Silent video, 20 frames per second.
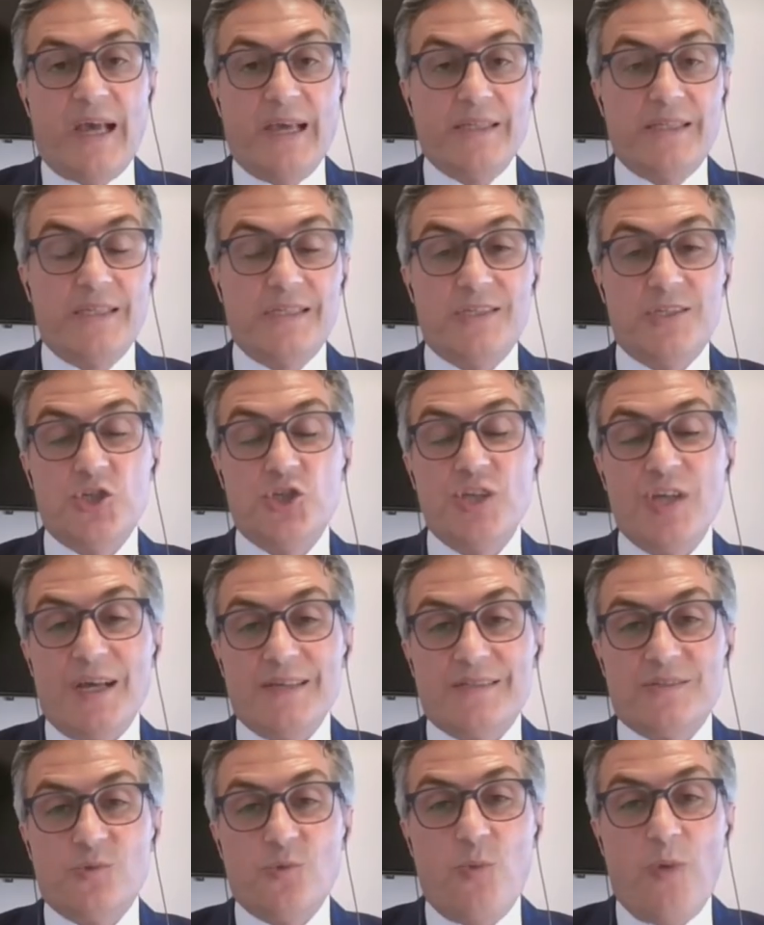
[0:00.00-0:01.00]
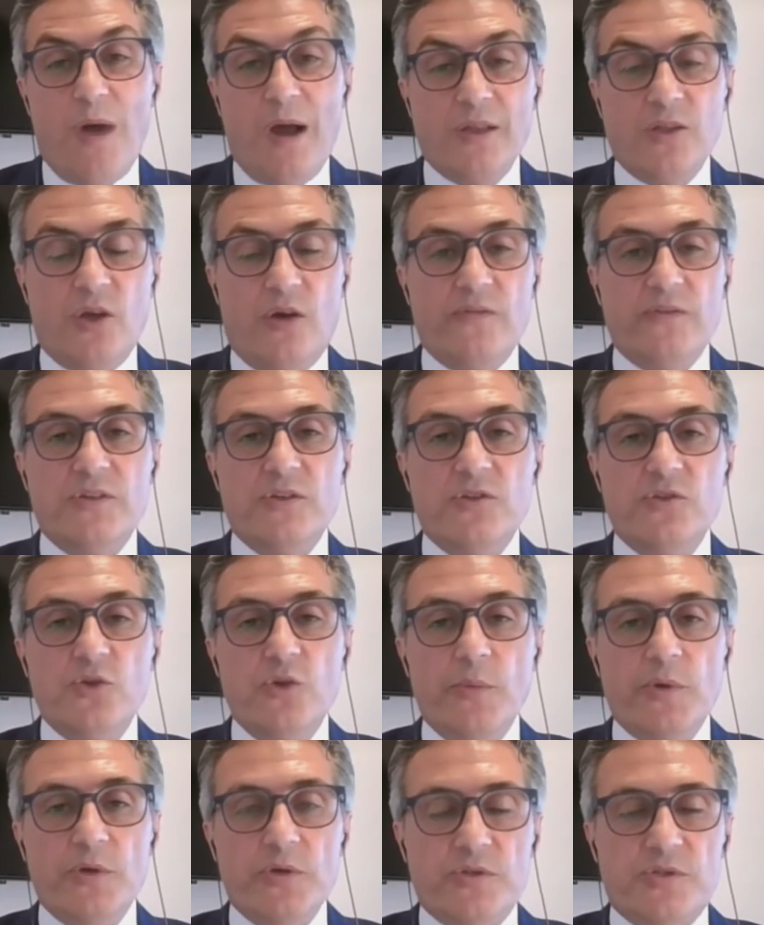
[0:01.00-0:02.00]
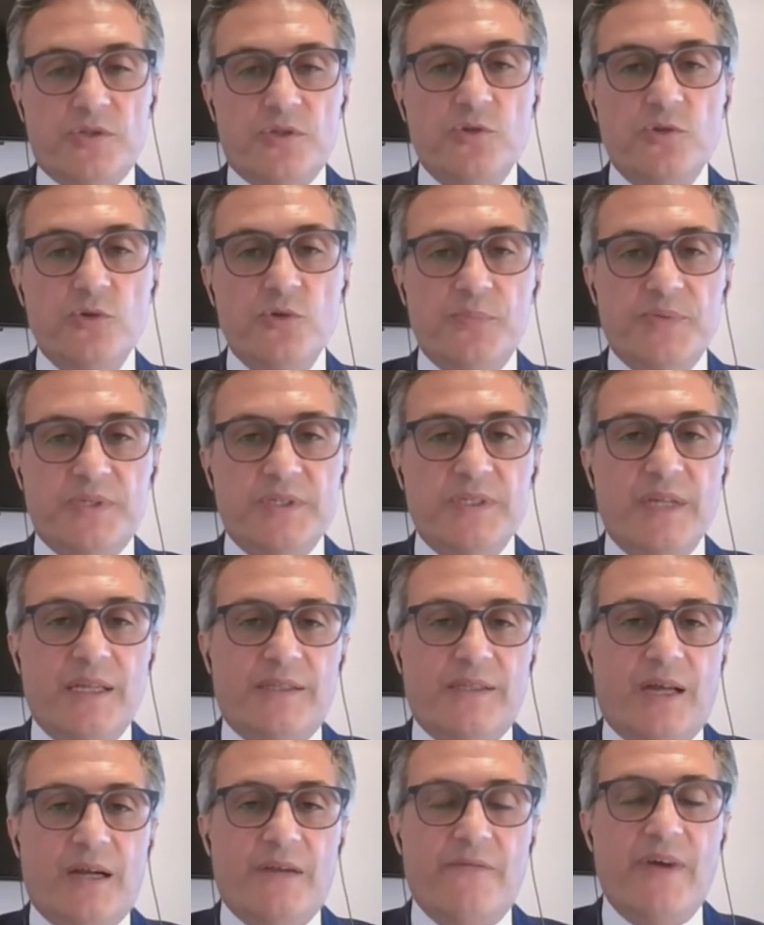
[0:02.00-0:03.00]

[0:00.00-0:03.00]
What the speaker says: side is just one of the numerous groups that